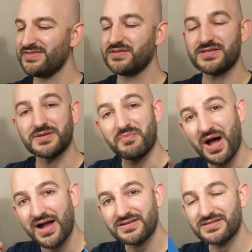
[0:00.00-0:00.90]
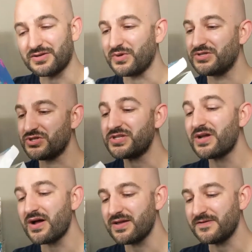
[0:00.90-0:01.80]
This is a box that we just
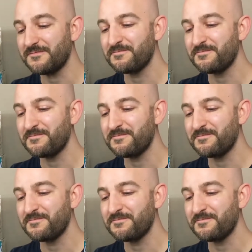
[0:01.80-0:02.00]
cut.